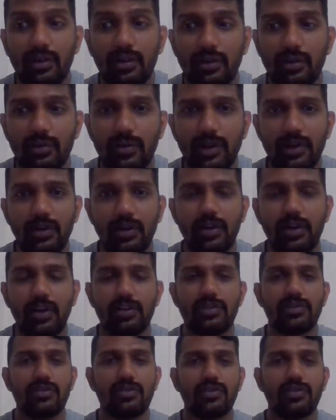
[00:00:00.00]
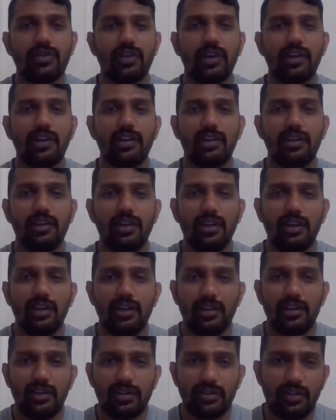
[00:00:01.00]
do a dot, so I
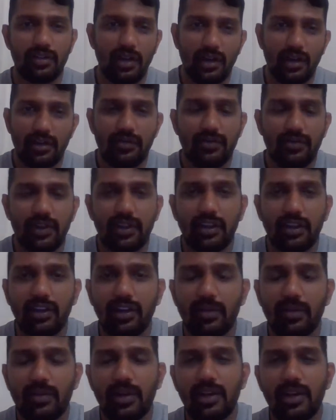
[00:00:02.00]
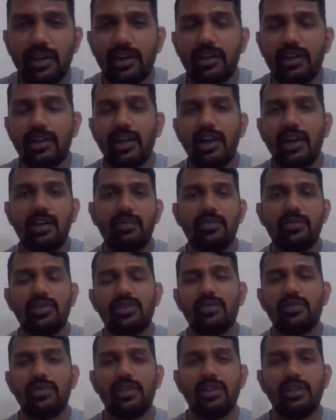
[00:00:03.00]
start waking up early that
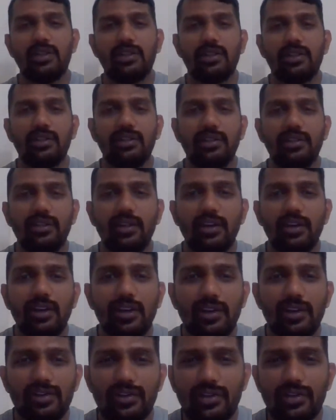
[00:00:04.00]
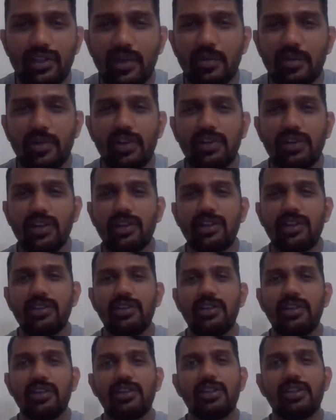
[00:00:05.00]
much minute. So some or the other
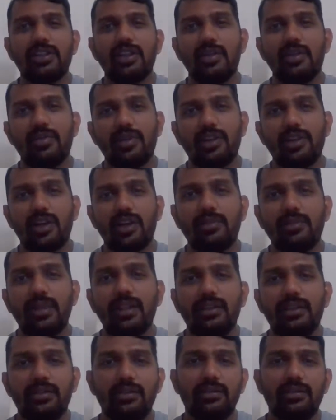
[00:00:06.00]
thing is keeping coming,